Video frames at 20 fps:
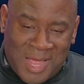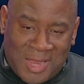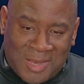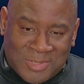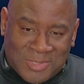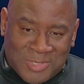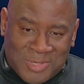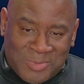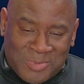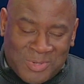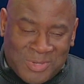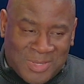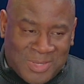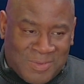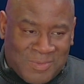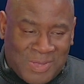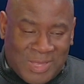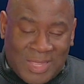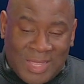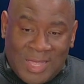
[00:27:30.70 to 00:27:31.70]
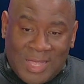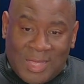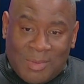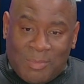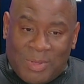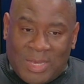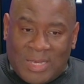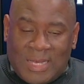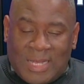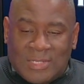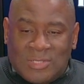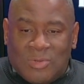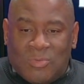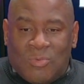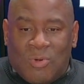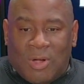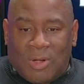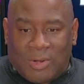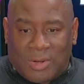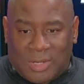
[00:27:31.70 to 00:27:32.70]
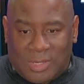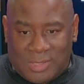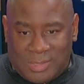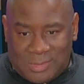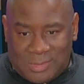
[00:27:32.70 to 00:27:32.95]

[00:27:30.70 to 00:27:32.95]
Scholarship. But it doesn't work.